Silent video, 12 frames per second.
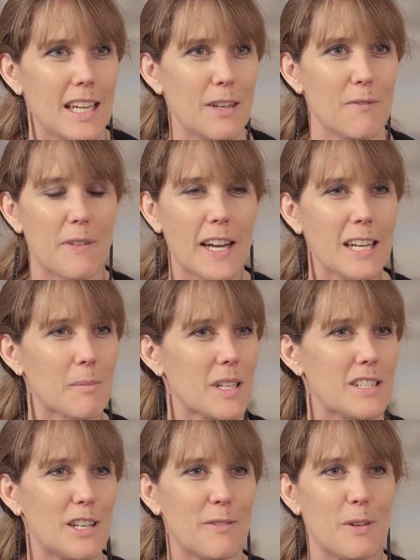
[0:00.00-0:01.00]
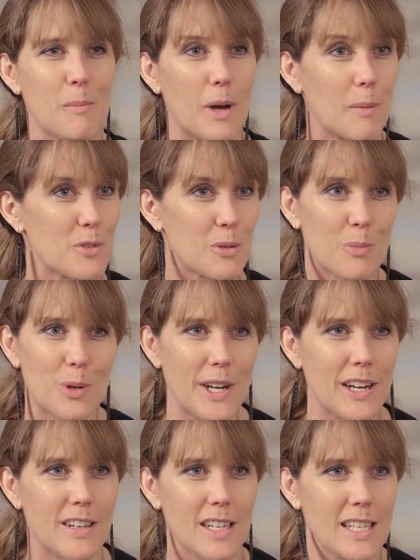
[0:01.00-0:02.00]
And finding myself at Moms in
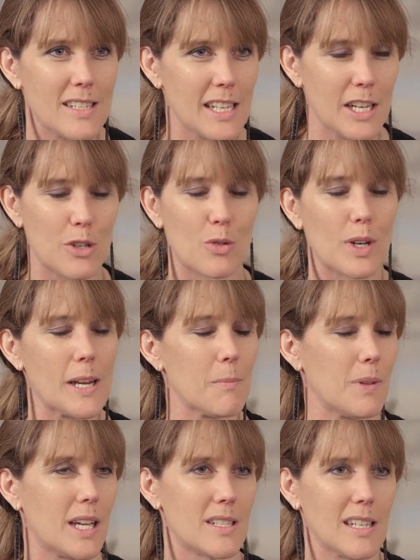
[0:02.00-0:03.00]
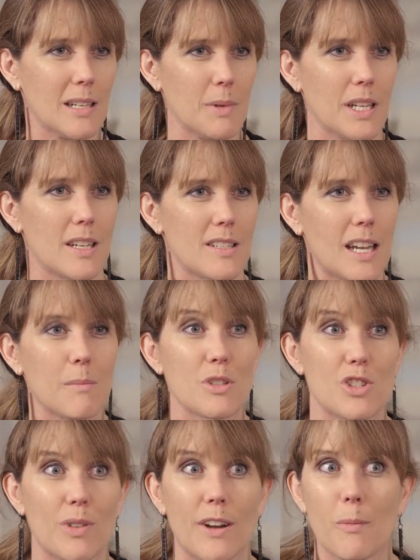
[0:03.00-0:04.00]
Prayer is a great blessing because I'm
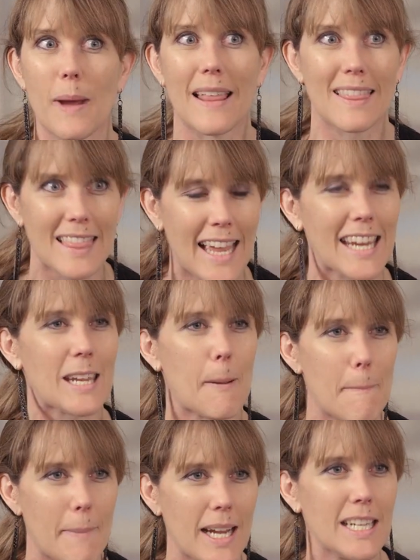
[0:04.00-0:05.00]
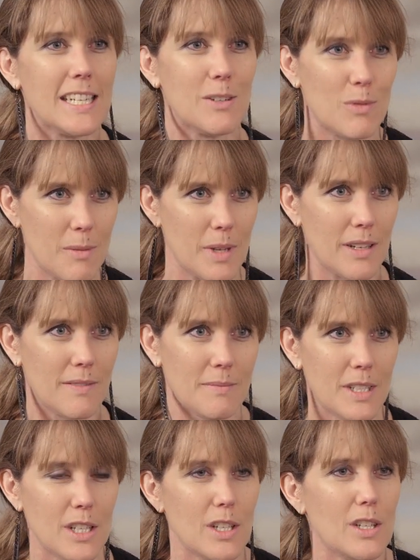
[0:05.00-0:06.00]
surrounded by like-minded women
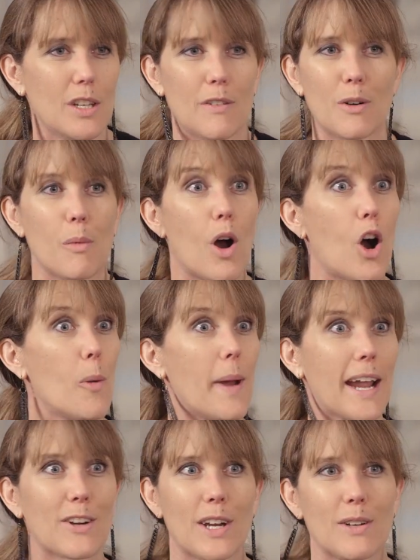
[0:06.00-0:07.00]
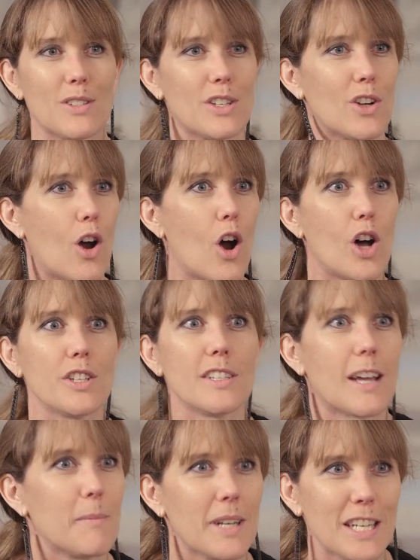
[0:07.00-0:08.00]
from all backgrounds and all
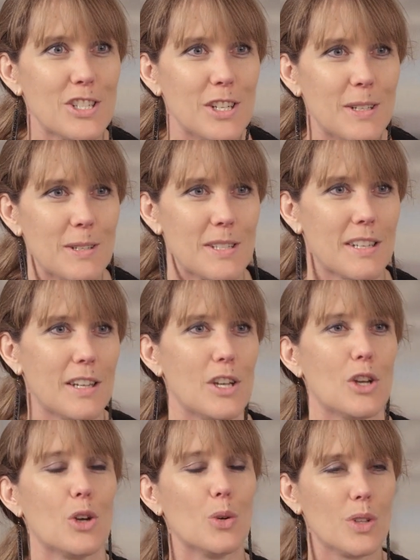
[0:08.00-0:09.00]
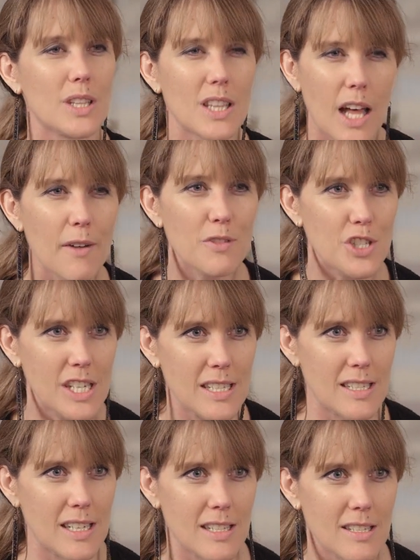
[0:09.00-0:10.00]
denominations who love
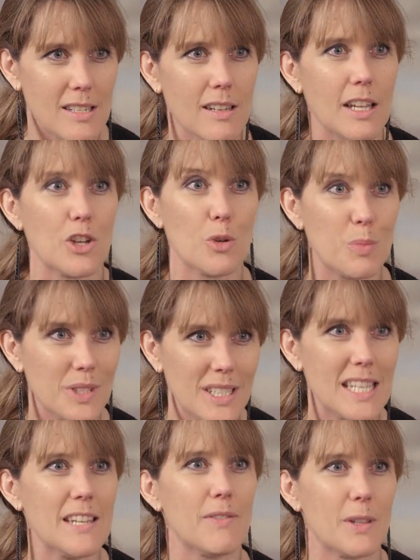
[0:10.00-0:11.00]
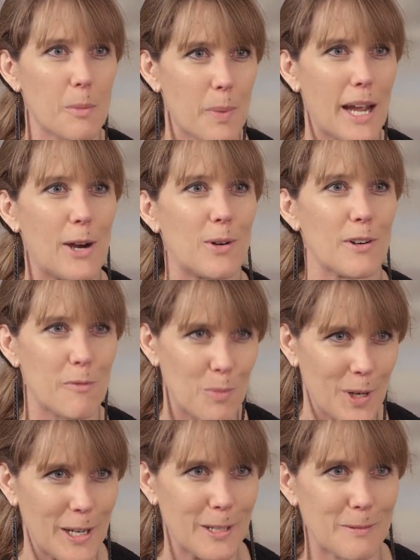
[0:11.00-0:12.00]
Jesus and who believe in the power of
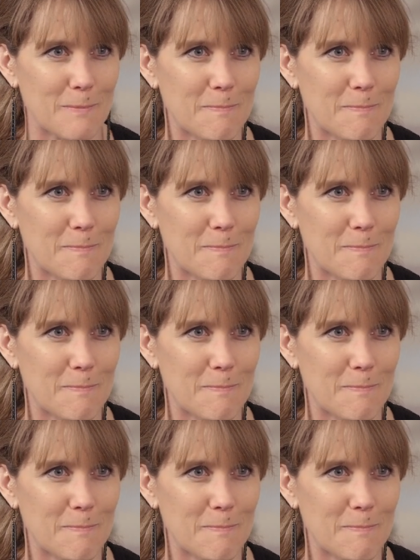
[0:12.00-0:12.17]
prayer.